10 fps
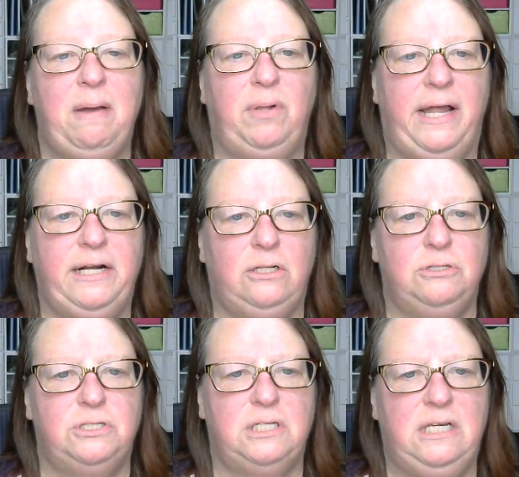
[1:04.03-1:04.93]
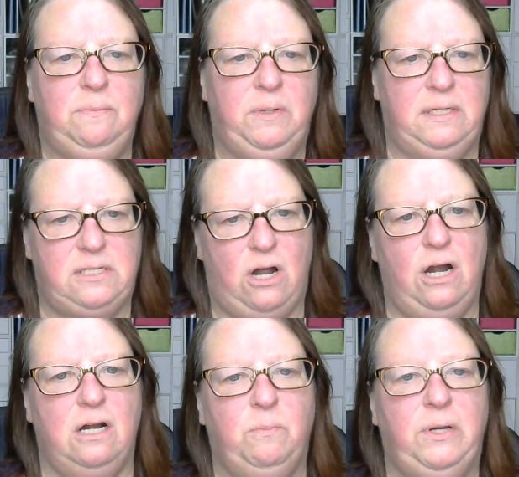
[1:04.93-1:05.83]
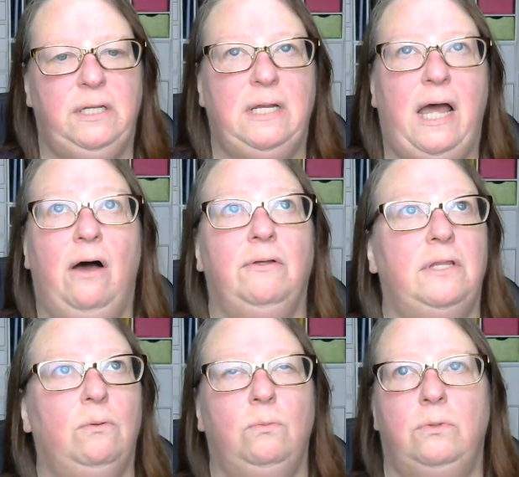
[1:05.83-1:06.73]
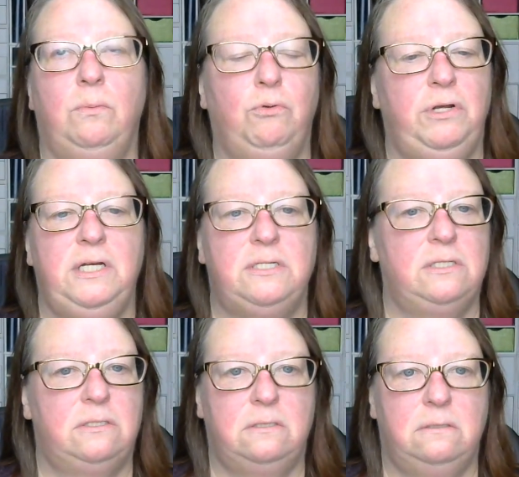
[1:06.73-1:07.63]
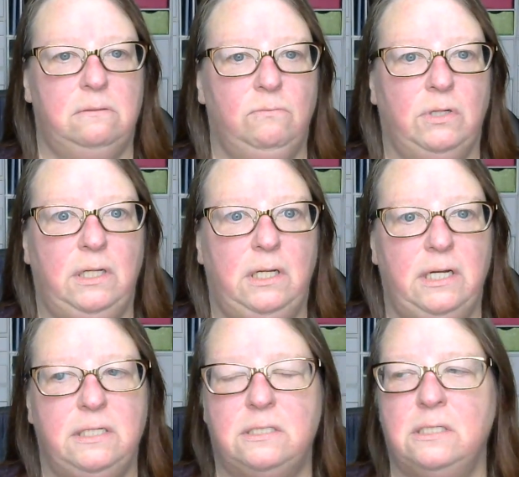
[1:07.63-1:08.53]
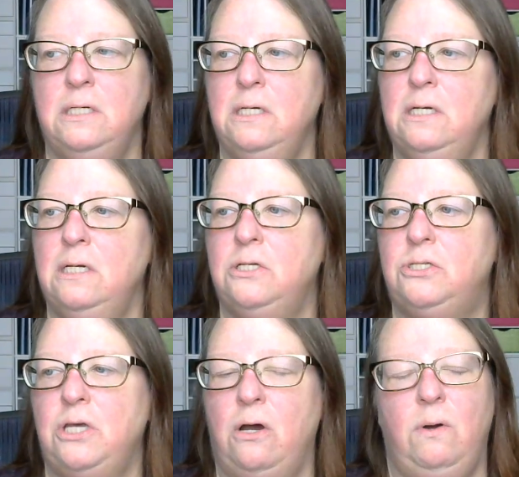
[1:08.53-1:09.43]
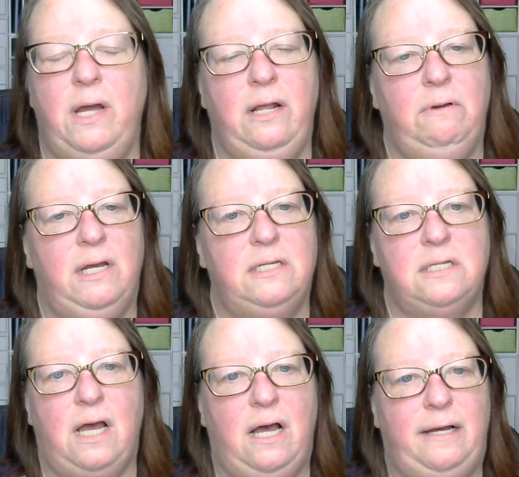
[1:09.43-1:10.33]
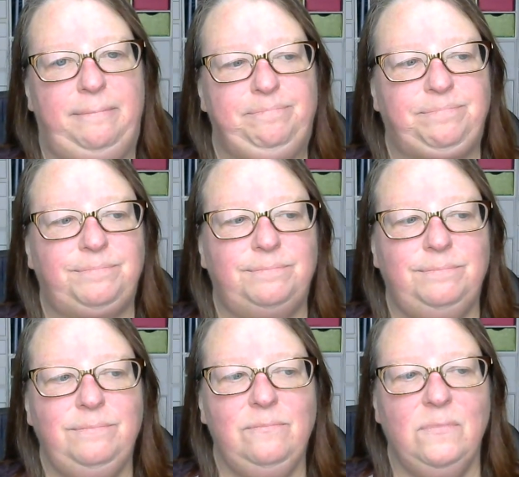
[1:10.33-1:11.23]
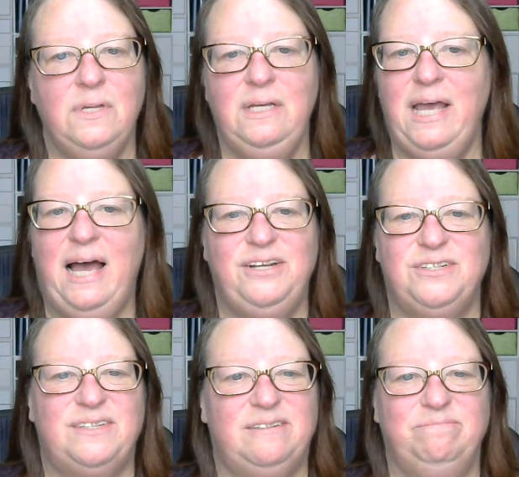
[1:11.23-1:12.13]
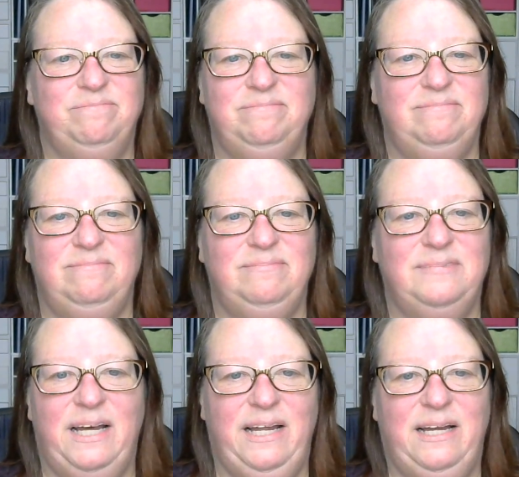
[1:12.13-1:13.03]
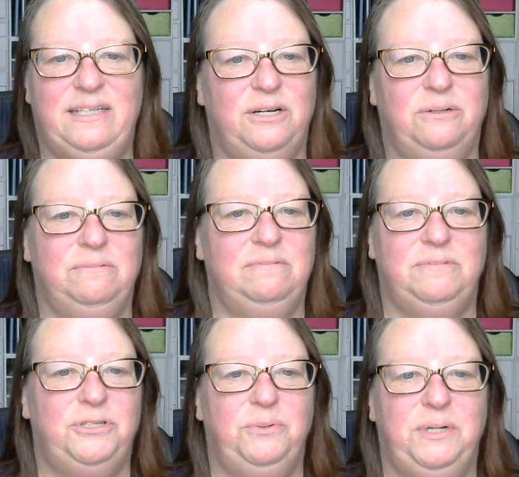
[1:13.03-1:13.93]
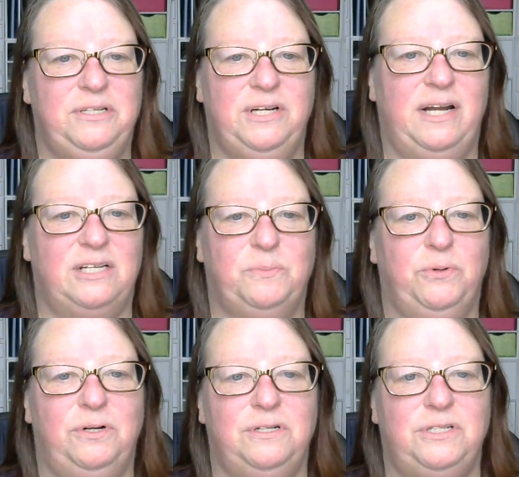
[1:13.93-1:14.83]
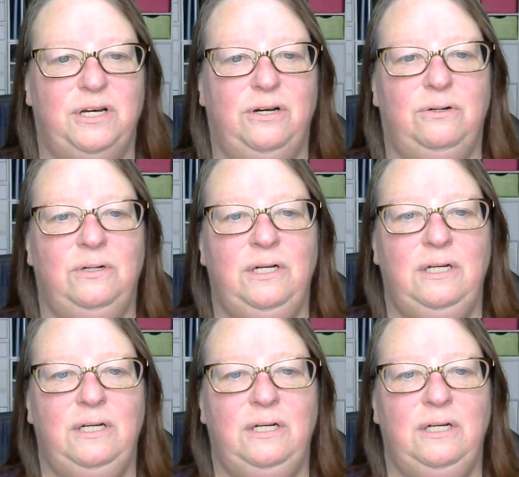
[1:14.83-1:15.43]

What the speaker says: my blind closed to keep it dark, but now the breeze is really nice. So anyways, yeah, I don't do Internet Explorer. So